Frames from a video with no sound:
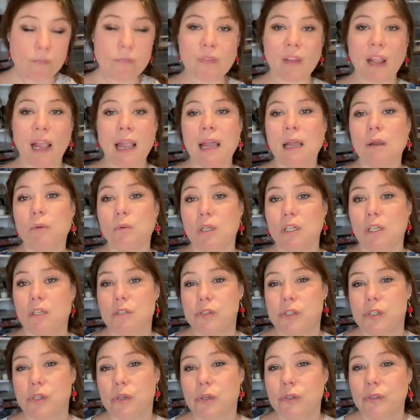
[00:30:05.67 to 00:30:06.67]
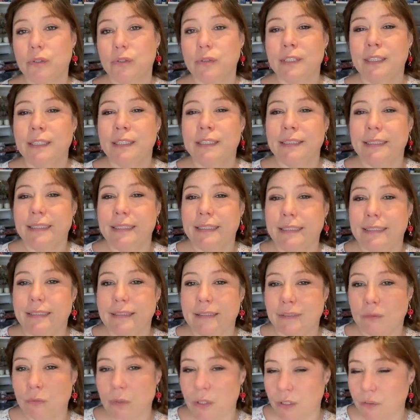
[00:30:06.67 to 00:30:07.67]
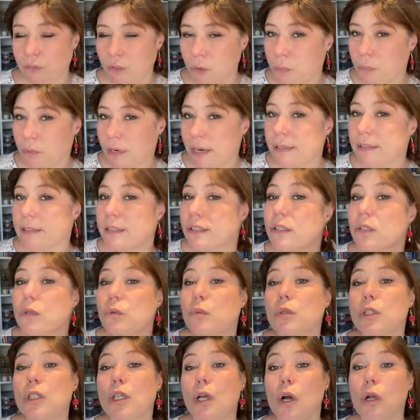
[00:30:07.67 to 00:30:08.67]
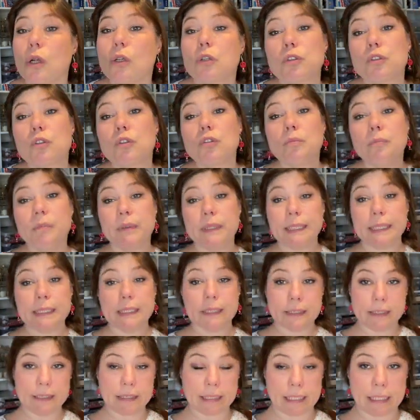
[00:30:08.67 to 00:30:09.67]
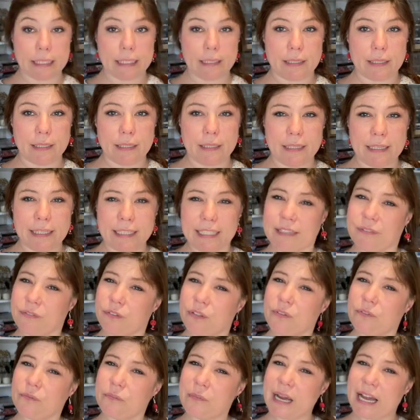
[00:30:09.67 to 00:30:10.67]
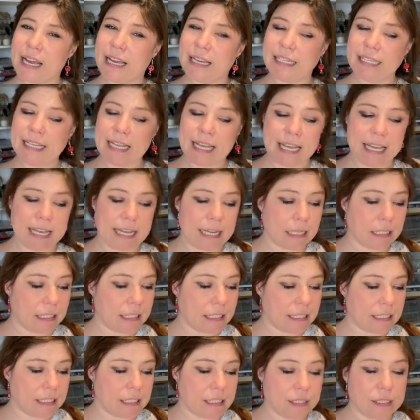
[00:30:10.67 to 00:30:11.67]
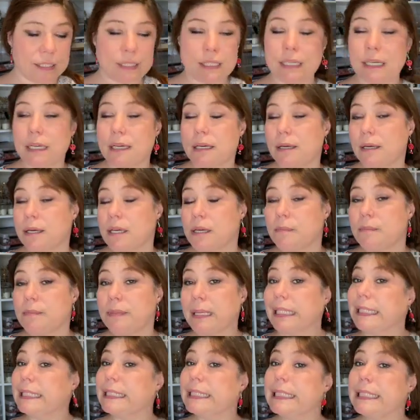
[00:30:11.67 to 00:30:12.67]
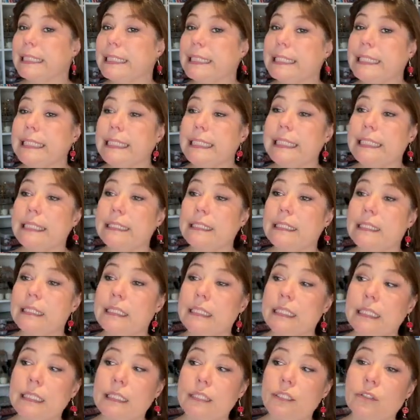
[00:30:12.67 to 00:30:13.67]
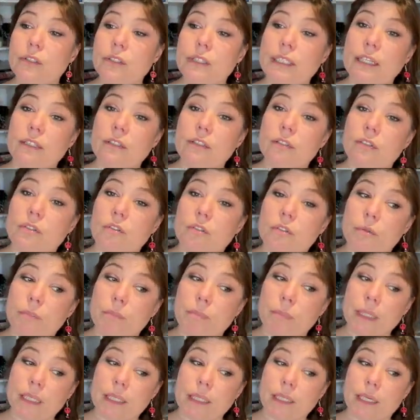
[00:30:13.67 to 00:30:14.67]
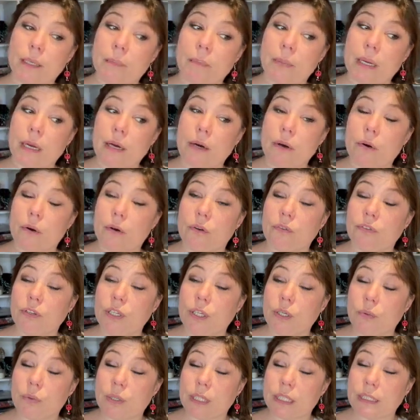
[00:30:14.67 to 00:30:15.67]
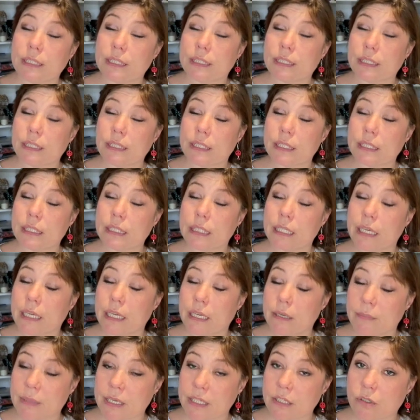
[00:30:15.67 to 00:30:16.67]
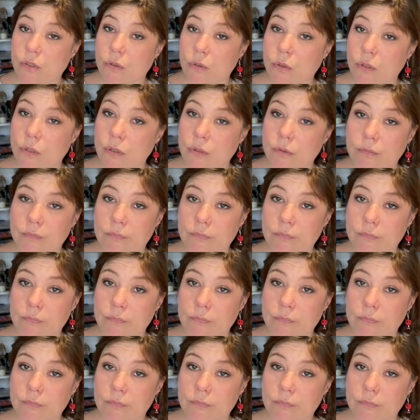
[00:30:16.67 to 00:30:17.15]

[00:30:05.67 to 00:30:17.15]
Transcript: I will also, one of the prizes will also be a gift of mine, and it's basically you get to pick a pair of earrings in my store,